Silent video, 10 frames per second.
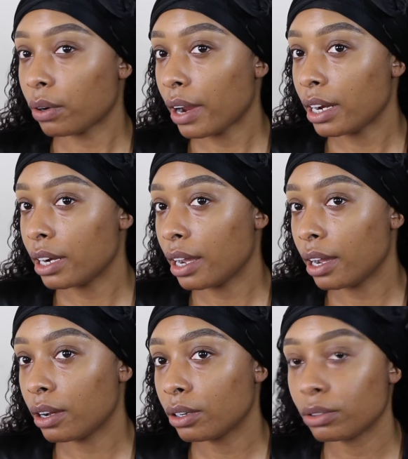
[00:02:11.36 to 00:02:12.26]
right
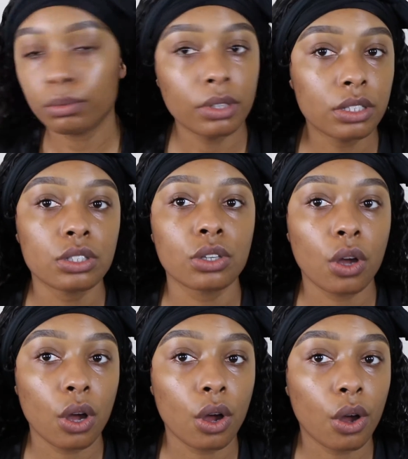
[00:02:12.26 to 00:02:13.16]
now, it's
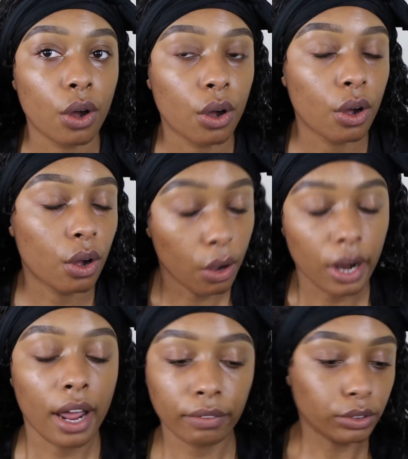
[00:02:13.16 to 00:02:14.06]

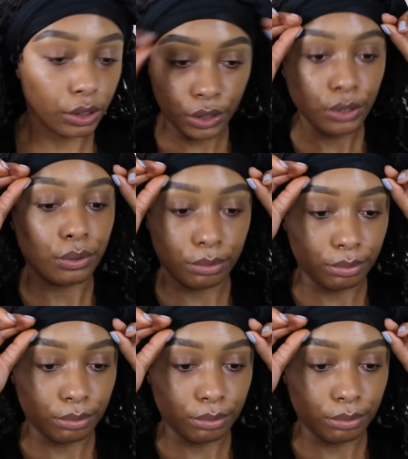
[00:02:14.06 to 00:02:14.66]
gonna have to do.